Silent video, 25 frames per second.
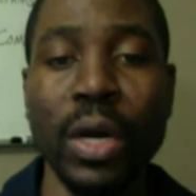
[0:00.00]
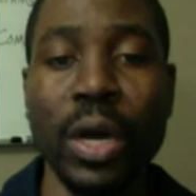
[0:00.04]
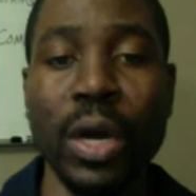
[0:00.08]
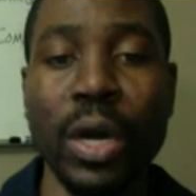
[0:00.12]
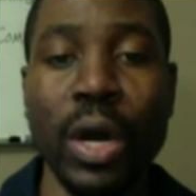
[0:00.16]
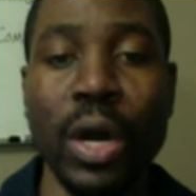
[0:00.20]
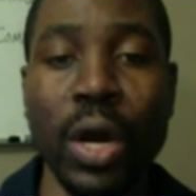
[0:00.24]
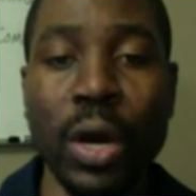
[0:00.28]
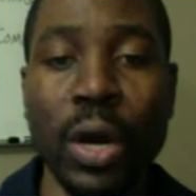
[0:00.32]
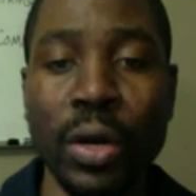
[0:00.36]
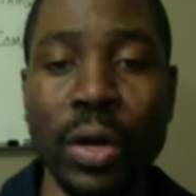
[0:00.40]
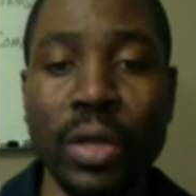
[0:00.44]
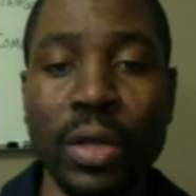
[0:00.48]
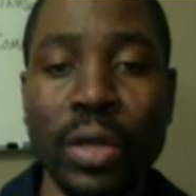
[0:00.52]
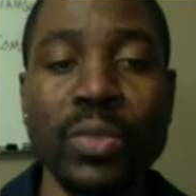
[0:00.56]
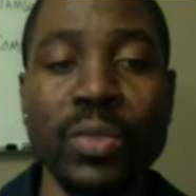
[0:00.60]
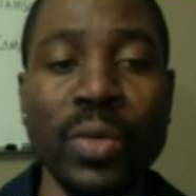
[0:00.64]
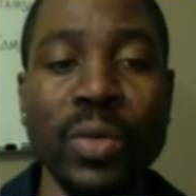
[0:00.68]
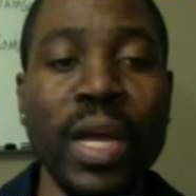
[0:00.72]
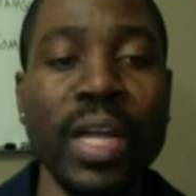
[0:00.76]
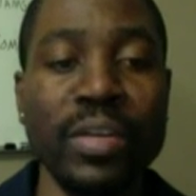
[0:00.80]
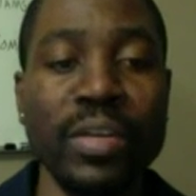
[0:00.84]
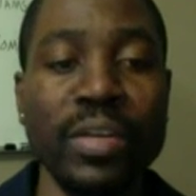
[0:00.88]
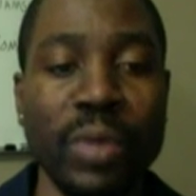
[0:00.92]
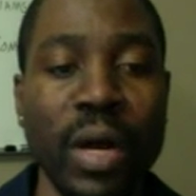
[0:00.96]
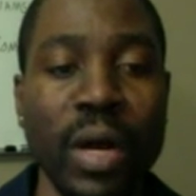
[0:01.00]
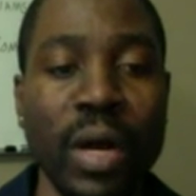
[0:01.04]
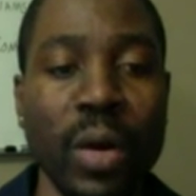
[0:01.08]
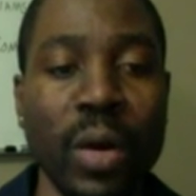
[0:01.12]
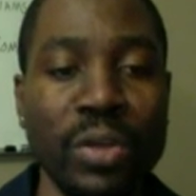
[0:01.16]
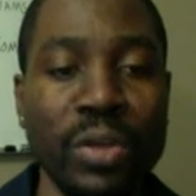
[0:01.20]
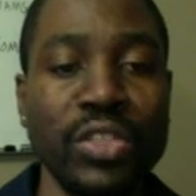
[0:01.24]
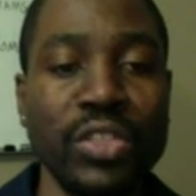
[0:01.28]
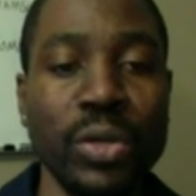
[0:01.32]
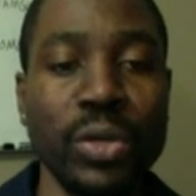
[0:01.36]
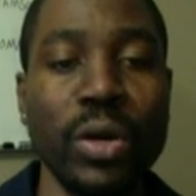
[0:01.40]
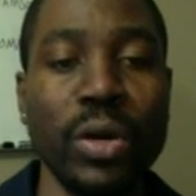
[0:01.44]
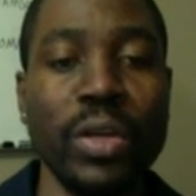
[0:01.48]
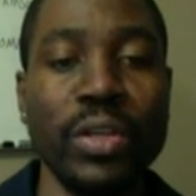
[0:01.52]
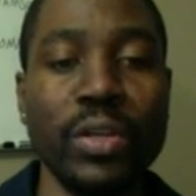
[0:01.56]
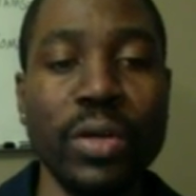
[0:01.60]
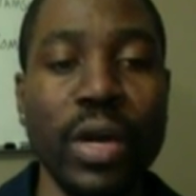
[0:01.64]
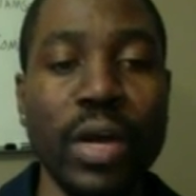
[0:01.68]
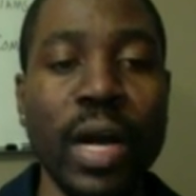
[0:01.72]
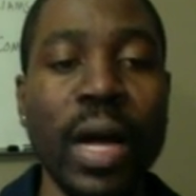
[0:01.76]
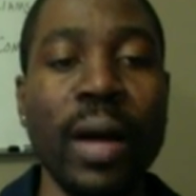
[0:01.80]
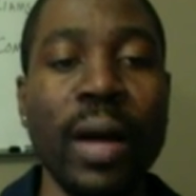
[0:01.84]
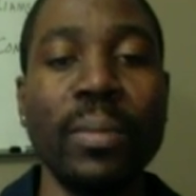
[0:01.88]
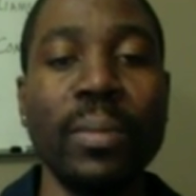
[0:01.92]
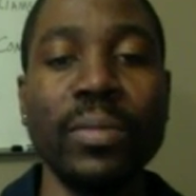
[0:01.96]
others will always
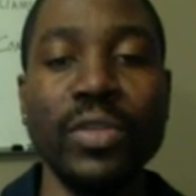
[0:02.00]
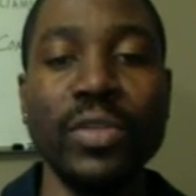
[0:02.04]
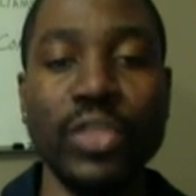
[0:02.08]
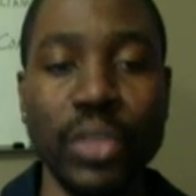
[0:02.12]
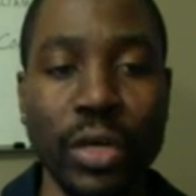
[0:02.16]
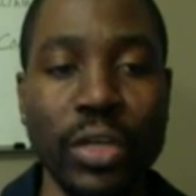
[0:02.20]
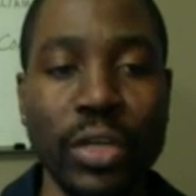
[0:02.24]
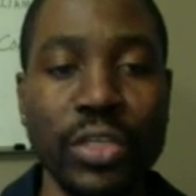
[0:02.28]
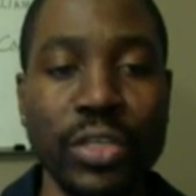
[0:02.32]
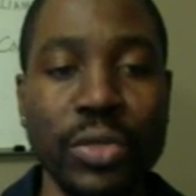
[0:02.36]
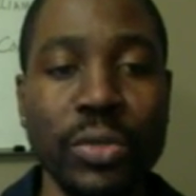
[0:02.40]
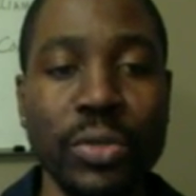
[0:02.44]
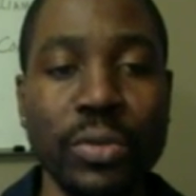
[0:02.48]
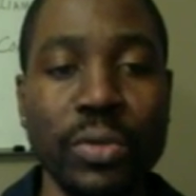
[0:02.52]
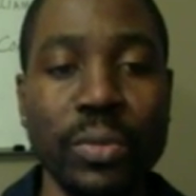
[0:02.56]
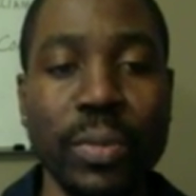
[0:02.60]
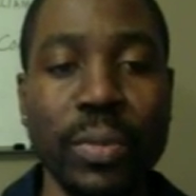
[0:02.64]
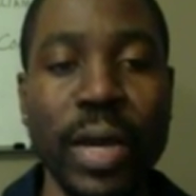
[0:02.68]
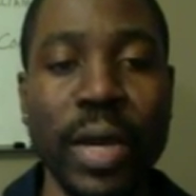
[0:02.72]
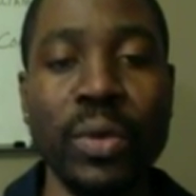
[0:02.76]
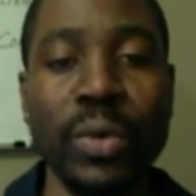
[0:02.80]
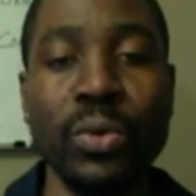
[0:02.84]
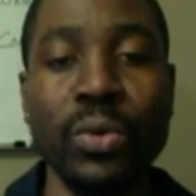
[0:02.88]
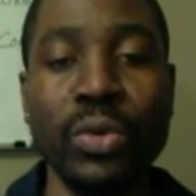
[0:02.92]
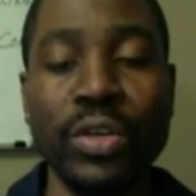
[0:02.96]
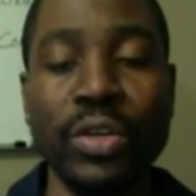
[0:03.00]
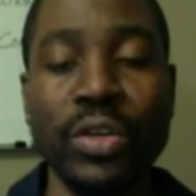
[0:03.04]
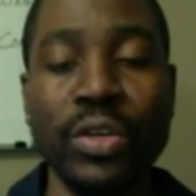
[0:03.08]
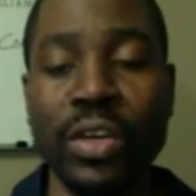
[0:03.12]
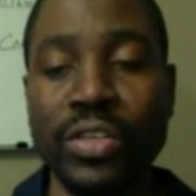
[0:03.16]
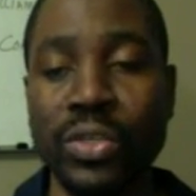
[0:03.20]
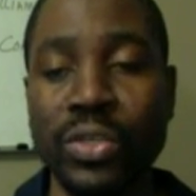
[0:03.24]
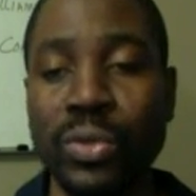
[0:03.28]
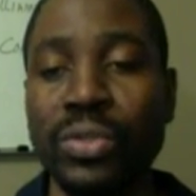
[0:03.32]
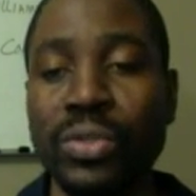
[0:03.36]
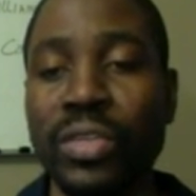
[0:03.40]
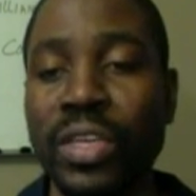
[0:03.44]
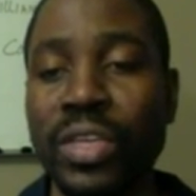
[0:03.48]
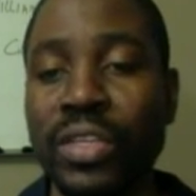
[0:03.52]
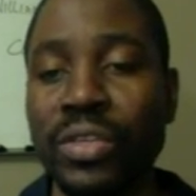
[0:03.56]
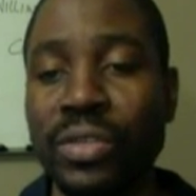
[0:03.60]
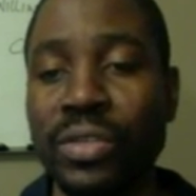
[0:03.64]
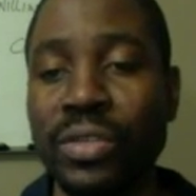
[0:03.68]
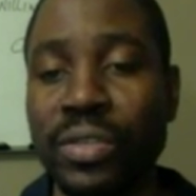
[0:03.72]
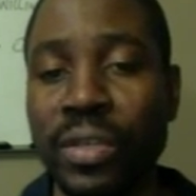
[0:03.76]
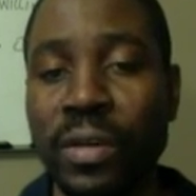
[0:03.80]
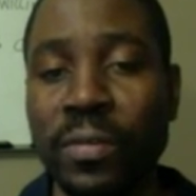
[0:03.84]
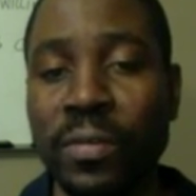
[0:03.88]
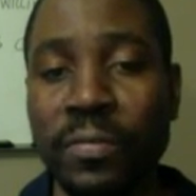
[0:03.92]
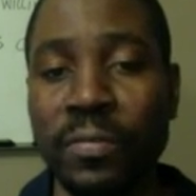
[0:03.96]
judge you by who you
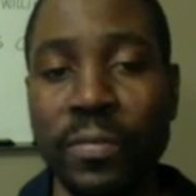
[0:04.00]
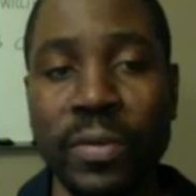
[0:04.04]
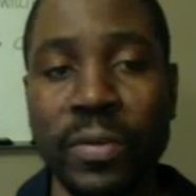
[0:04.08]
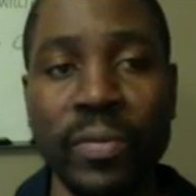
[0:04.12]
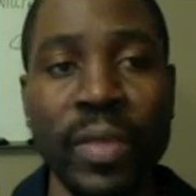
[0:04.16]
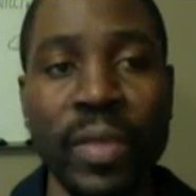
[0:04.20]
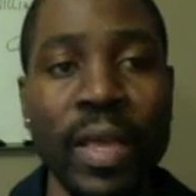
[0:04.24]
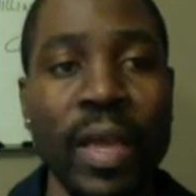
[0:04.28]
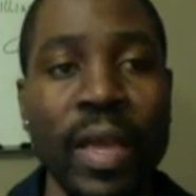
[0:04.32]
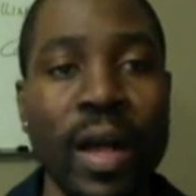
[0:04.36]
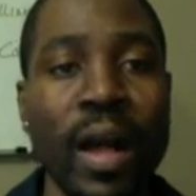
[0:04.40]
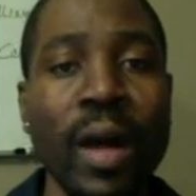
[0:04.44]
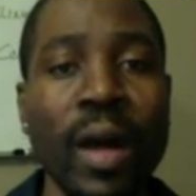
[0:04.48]
associate yourself with.